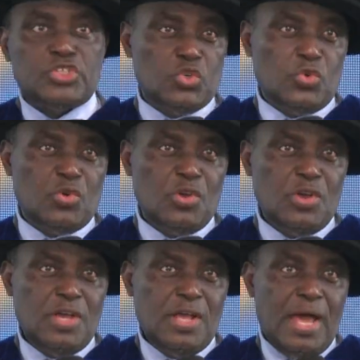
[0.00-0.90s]
chew.
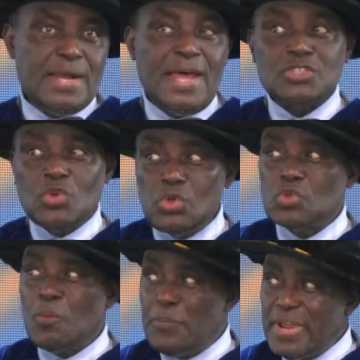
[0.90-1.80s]
And that's going
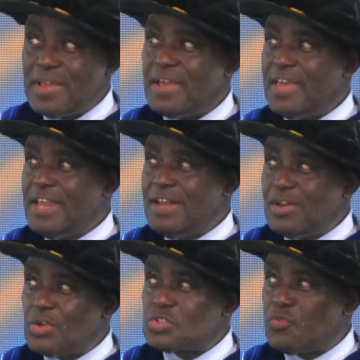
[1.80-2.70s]
to bring a
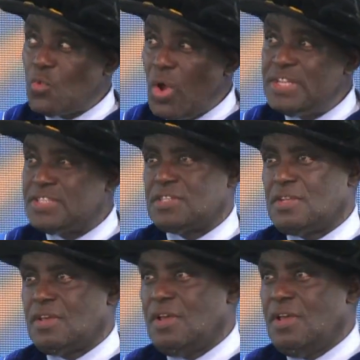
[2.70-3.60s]
lot of quality.
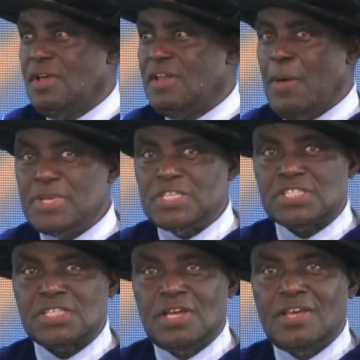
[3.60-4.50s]
That
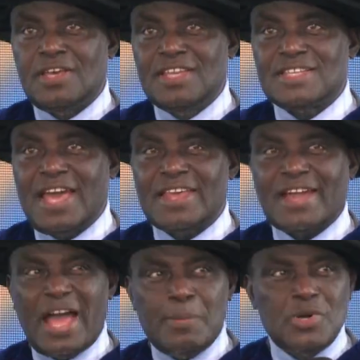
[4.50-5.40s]
means it's like
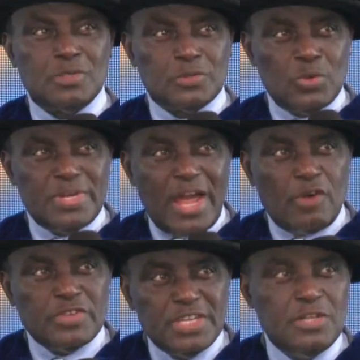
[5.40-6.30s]
a camel through the eye
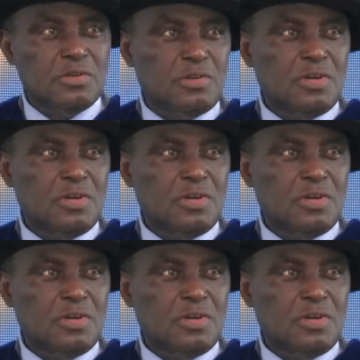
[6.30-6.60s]
of the needle.